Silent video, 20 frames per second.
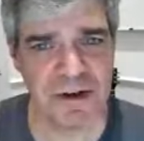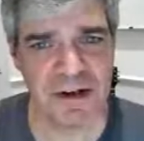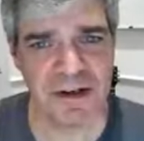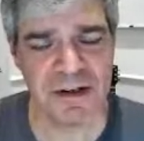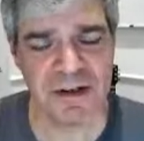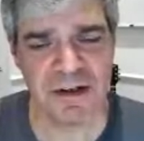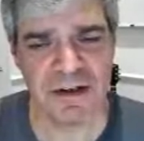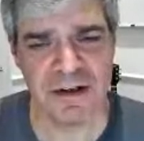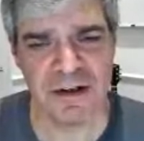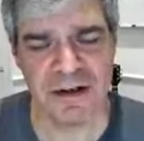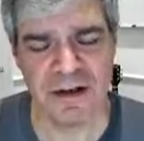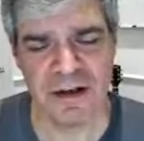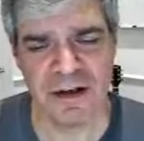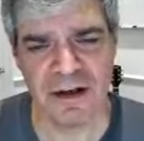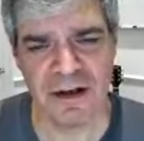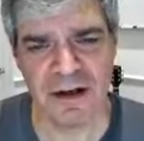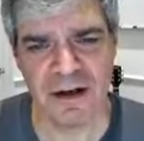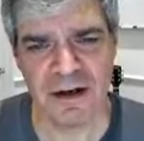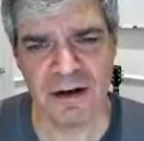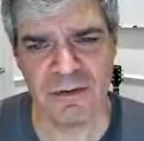right in.
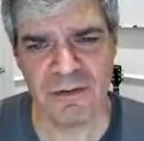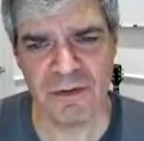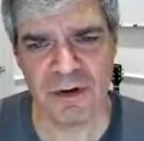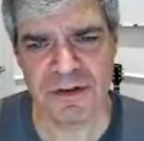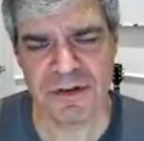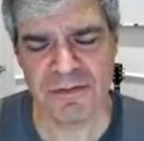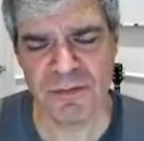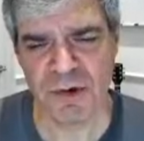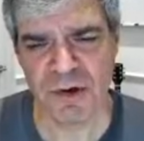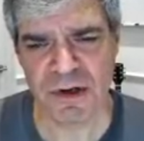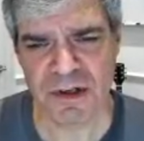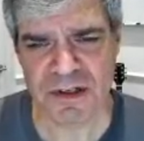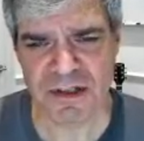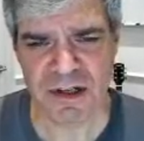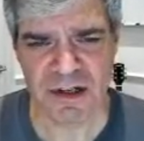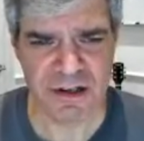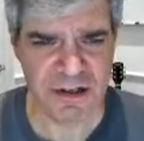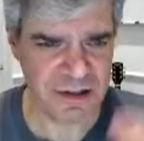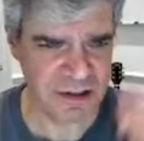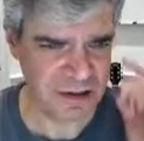What's more
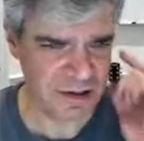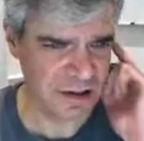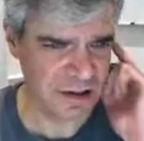exciting